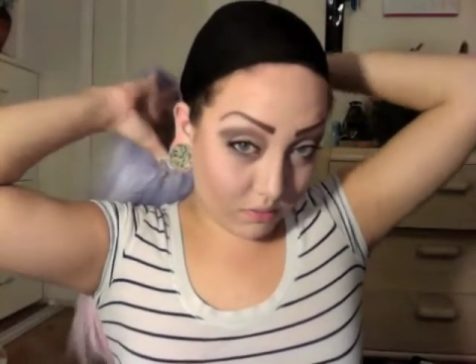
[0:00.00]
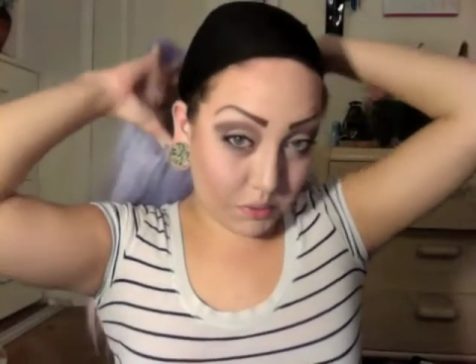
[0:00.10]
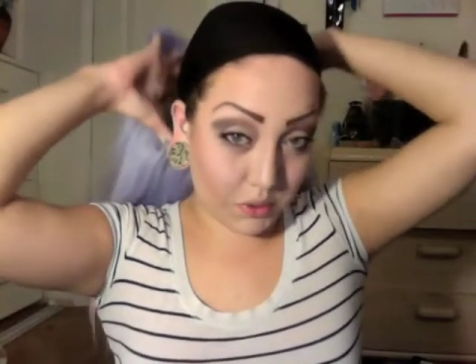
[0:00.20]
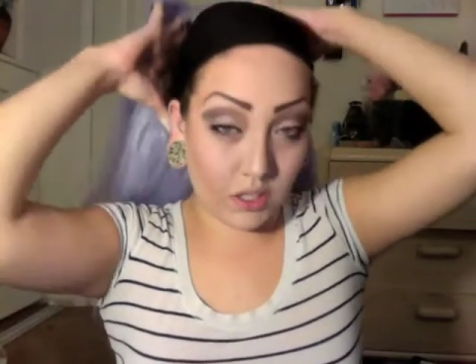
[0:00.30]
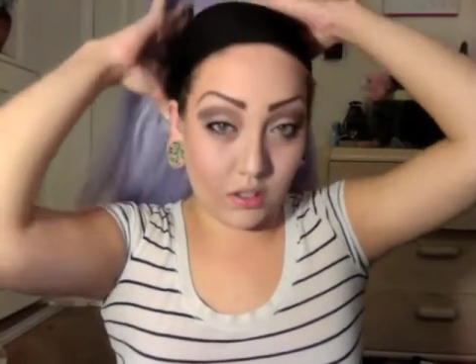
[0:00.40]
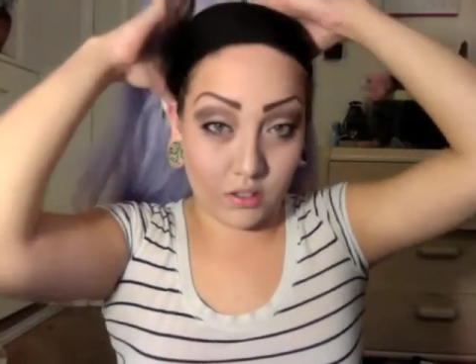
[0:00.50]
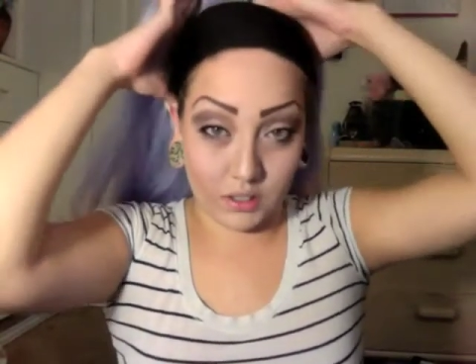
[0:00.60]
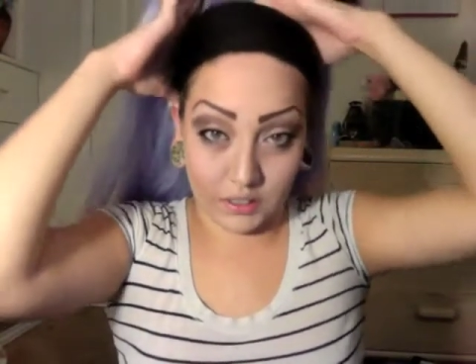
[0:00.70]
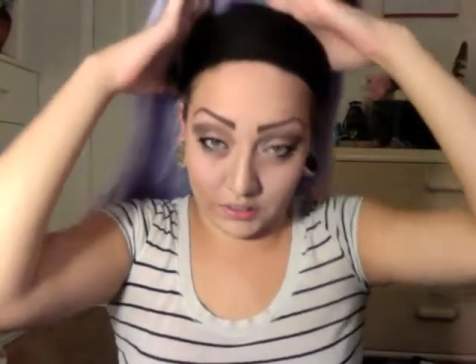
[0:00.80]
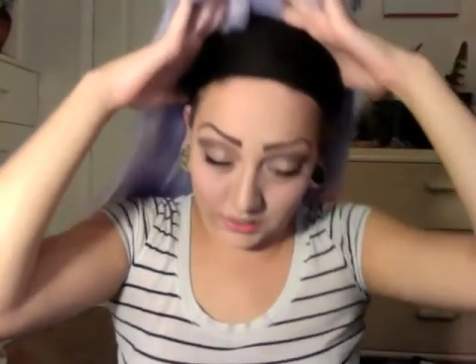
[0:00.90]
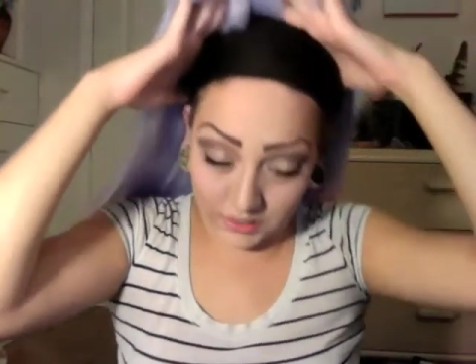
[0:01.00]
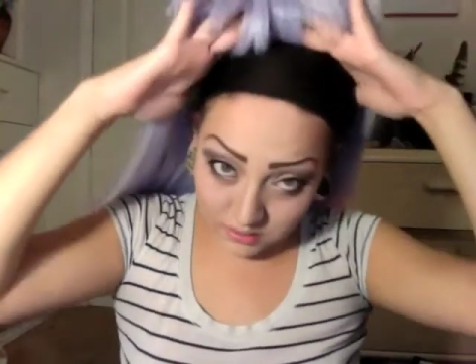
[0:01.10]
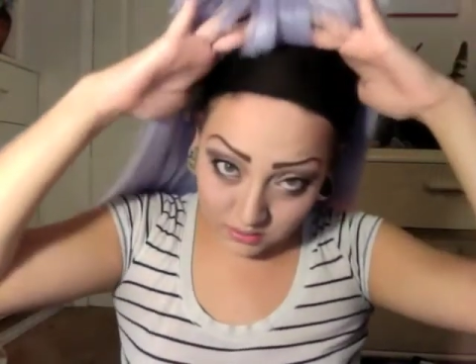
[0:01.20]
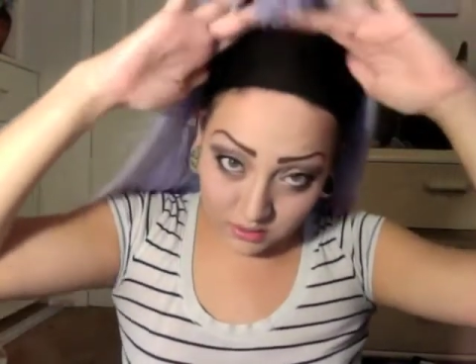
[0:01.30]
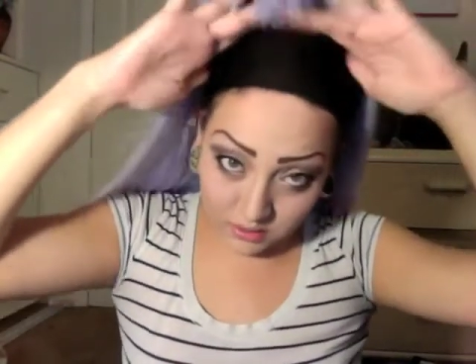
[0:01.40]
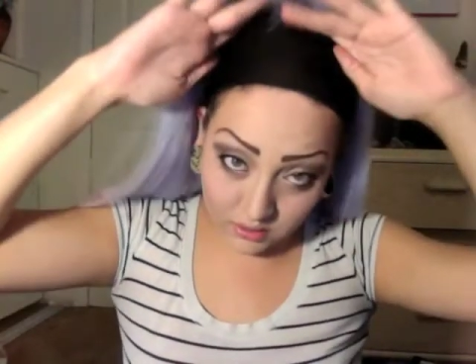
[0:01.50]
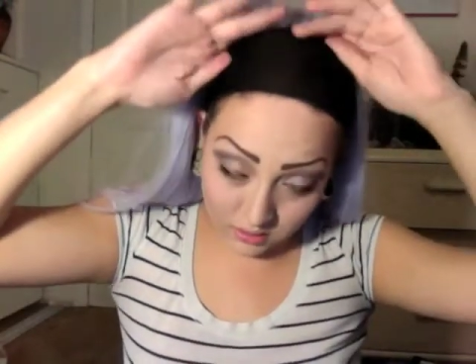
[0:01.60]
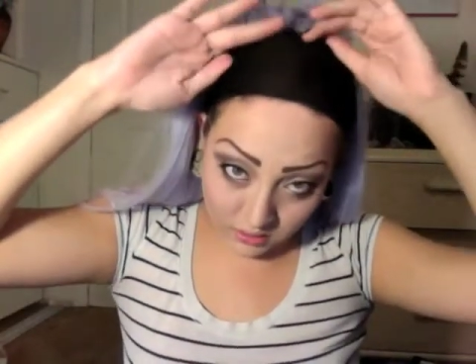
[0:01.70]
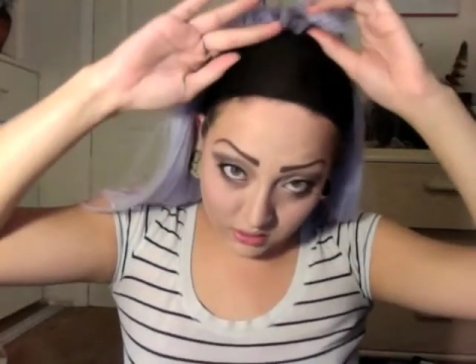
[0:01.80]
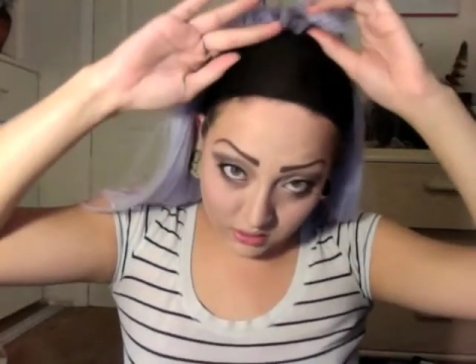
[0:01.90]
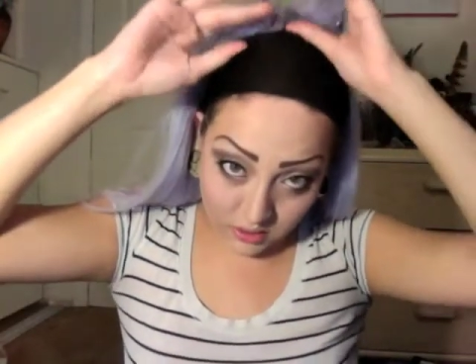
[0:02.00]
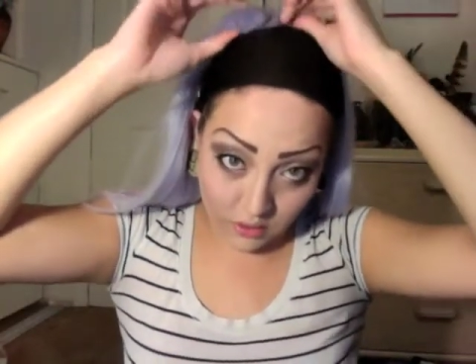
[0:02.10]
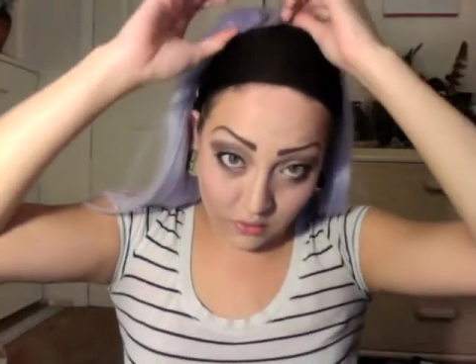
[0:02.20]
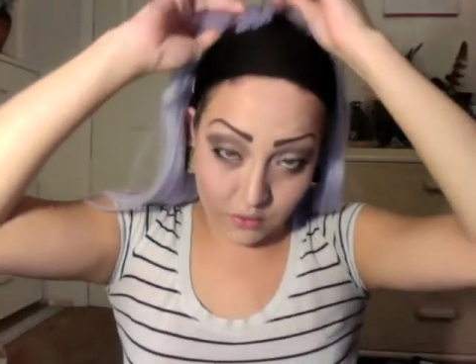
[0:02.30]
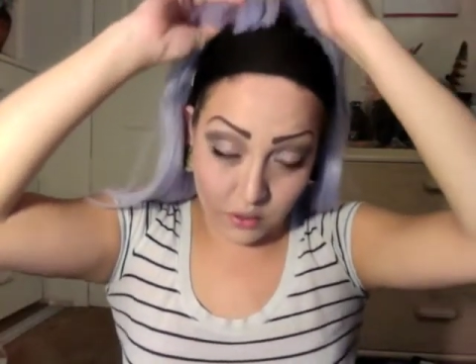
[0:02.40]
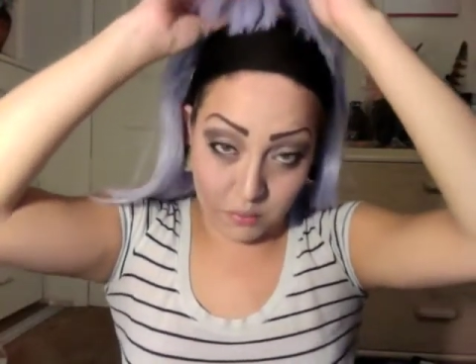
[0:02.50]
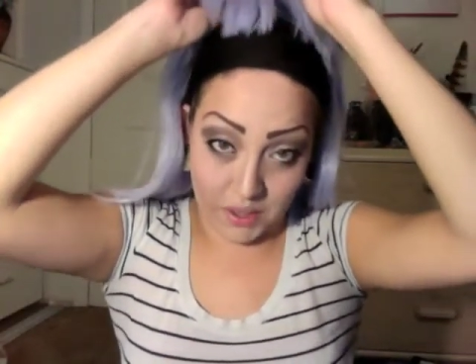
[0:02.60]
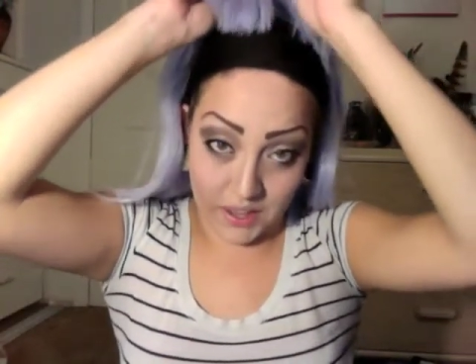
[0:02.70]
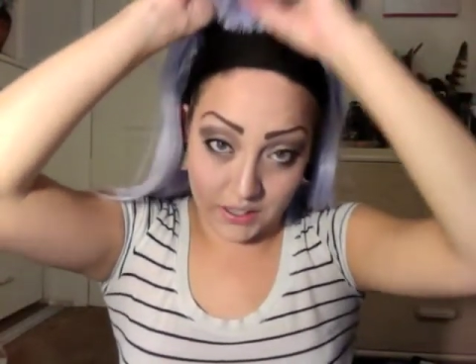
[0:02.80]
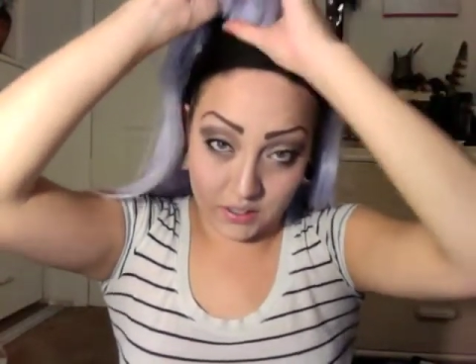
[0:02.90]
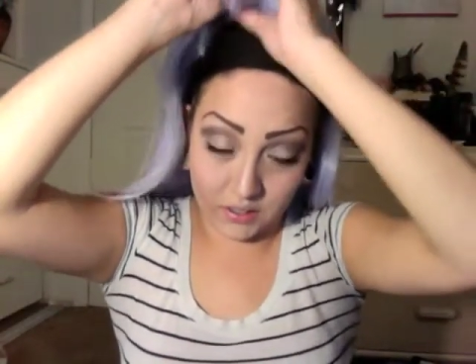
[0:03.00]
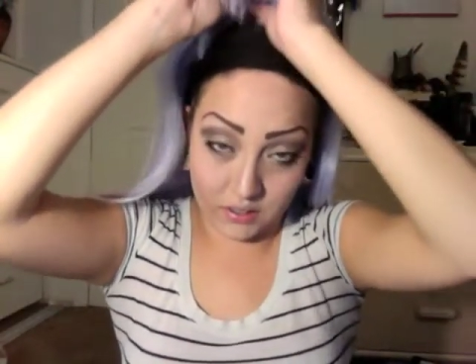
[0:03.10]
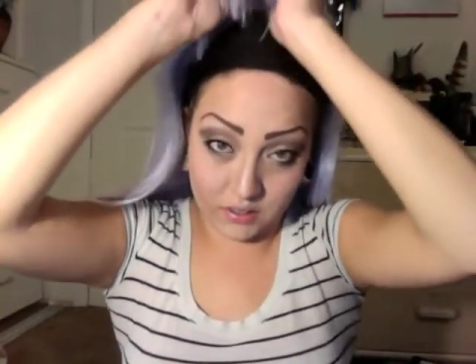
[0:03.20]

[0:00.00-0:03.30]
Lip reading: put it on like this from the back